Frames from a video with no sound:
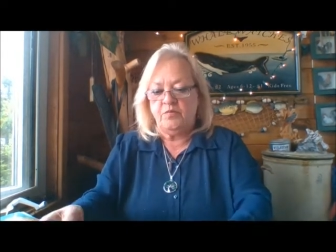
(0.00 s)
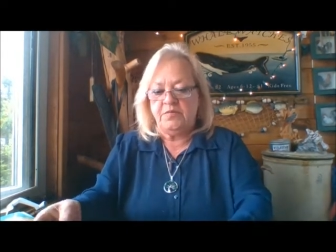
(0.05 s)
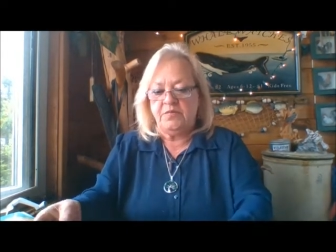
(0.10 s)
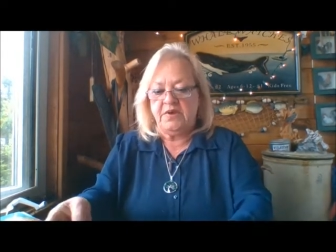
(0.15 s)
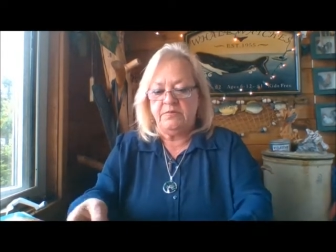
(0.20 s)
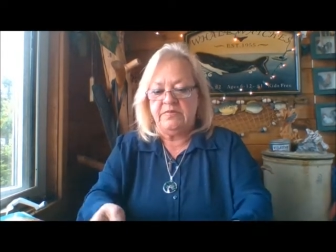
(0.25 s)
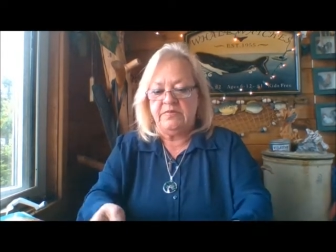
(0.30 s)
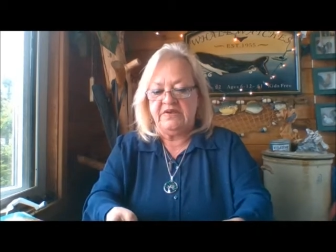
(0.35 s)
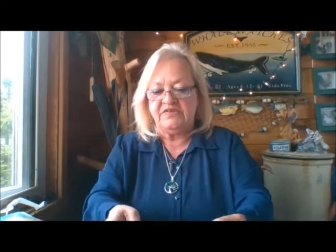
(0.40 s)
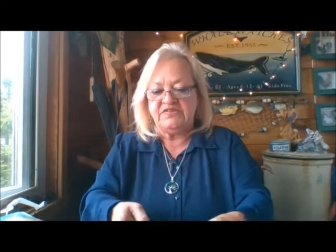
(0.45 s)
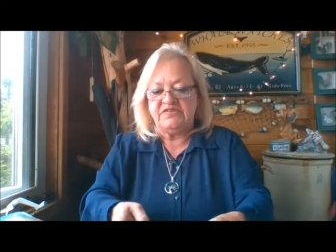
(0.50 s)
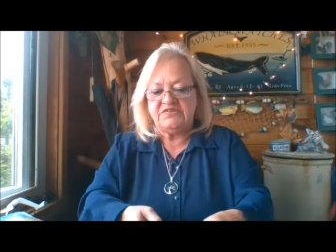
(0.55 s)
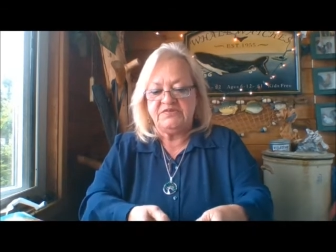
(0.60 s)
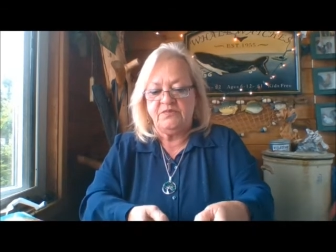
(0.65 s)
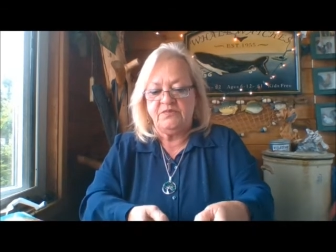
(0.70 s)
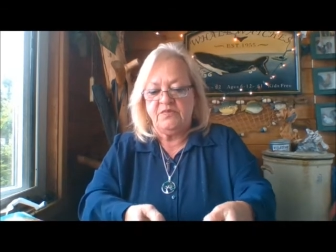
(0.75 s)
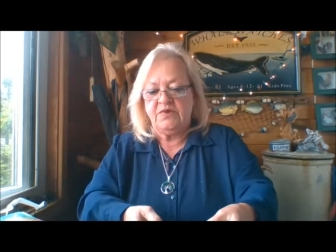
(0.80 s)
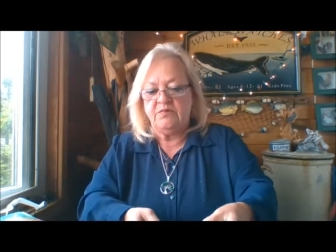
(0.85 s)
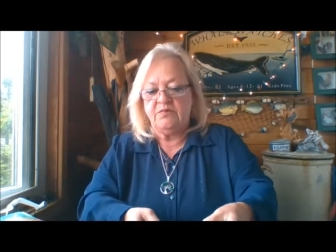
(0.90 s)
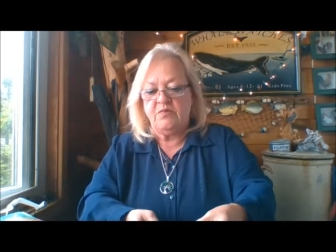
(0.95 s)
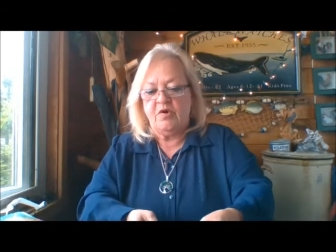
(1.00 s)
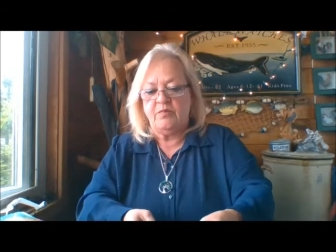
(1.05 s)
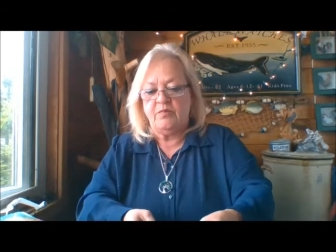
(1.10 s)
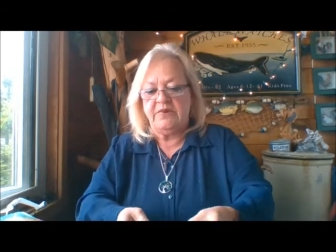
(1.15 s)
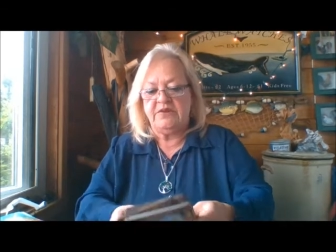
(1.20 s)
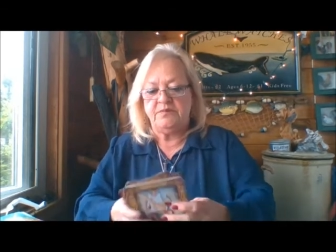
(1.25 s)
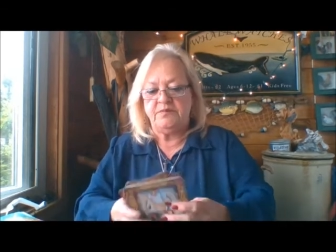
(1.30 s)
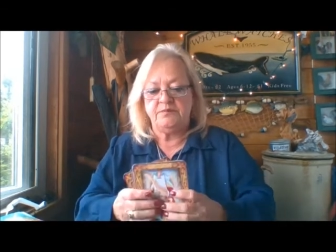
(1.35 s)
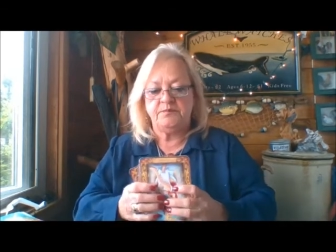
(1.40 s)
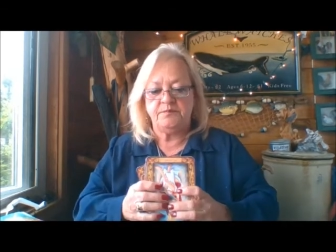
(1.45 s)
I missed. One
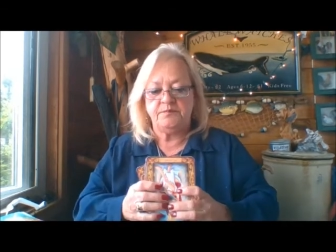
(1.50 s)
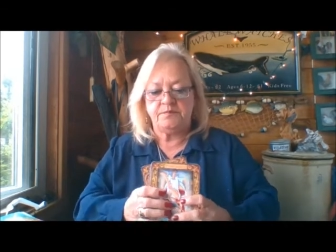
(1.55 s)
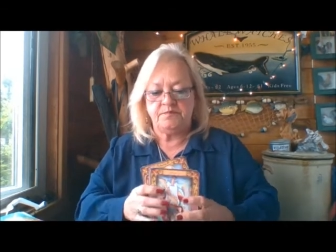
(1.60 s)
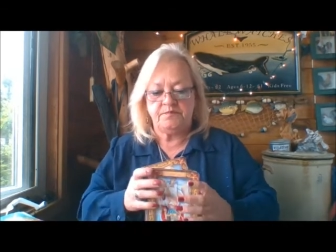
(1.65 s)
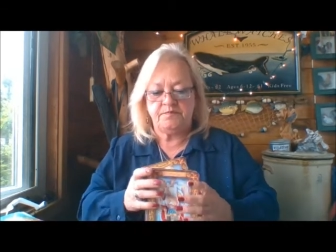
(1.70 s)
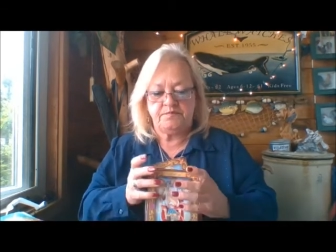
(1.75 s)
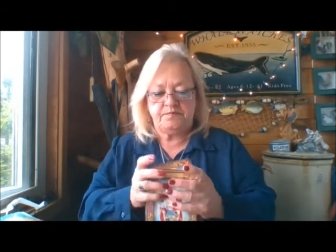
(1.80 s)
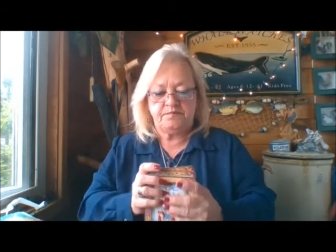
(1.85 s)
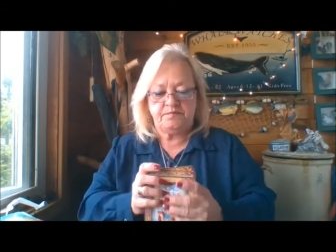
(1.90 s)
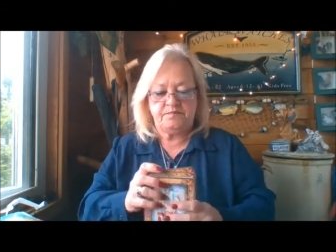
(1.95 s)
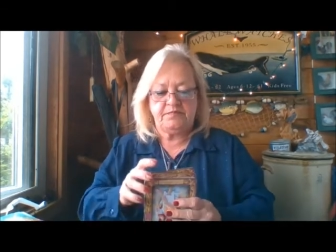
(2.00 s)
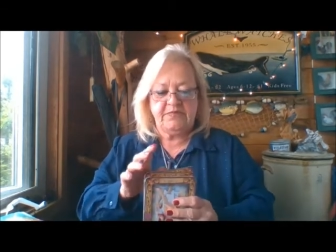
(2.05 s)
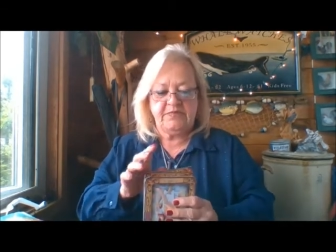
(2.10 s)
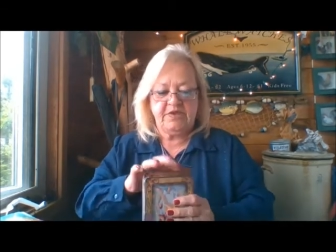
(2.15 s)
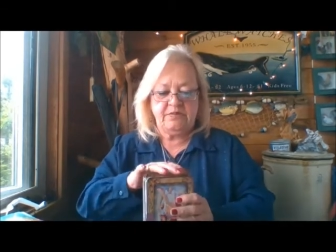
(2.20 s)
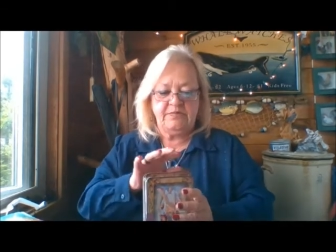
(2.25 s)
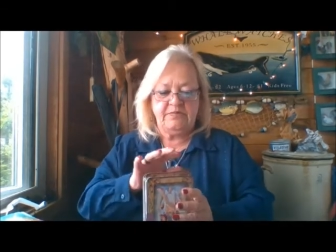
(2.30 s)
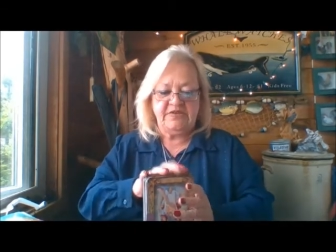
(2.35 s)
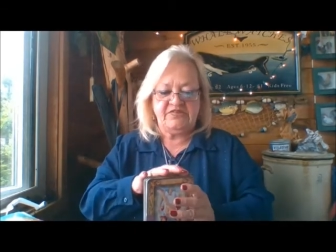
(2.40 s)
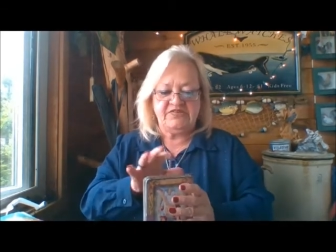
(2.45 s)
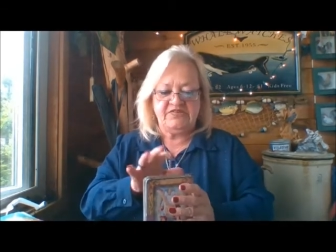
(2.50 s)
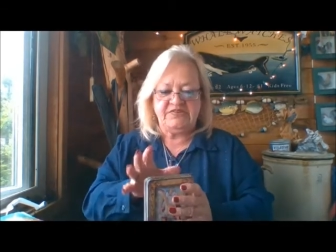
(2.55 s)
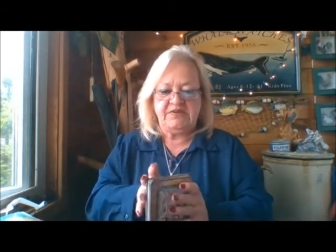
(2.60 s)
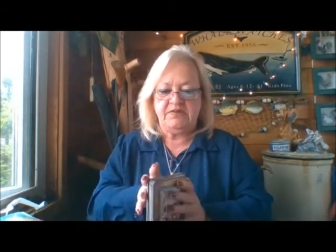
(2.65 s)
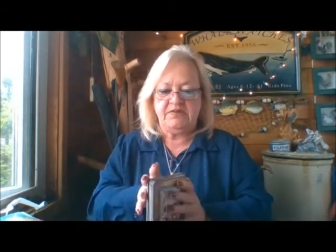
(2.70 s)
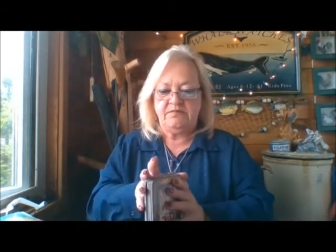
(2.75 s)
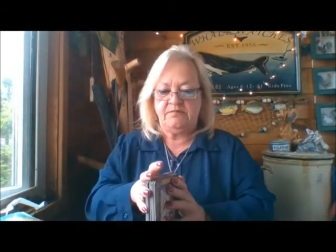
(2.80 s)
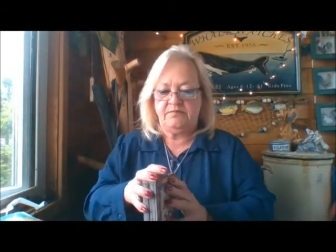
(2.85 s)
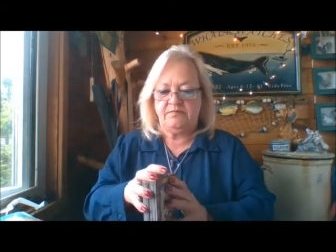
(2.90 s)
moment. I missed it.